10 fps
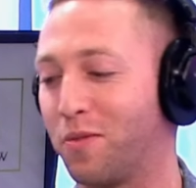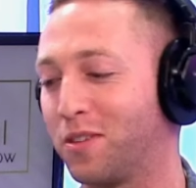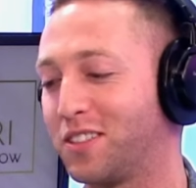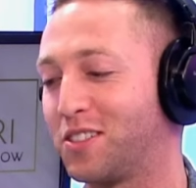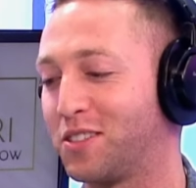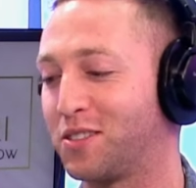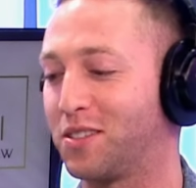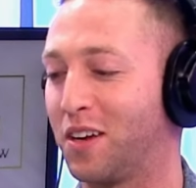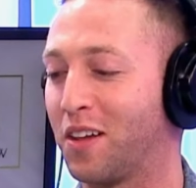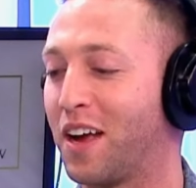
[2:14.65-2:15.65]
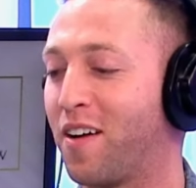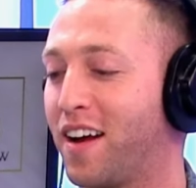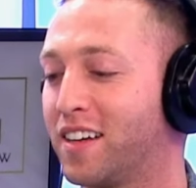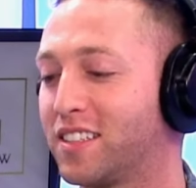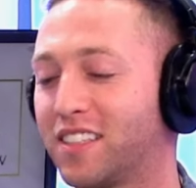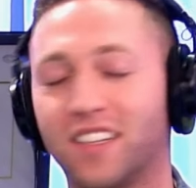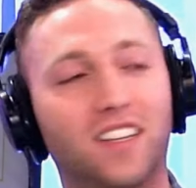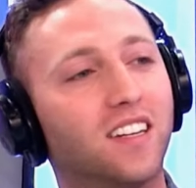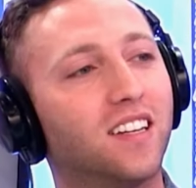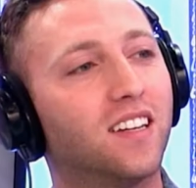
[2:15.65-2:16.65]
was just hilarious. And he was like
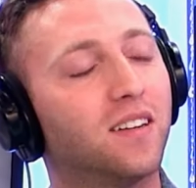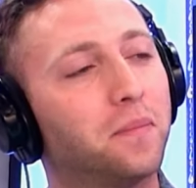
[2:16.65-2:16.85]
the only